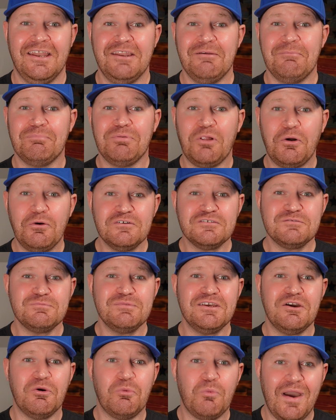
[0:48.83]
And it blows
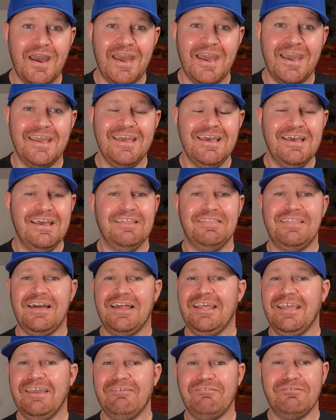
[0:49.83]
me away that
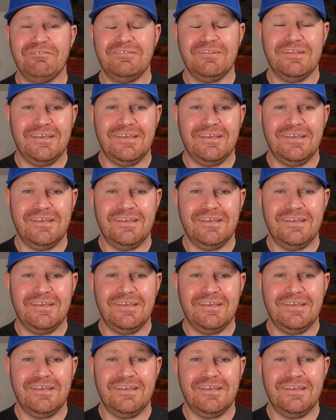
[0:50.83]
he'd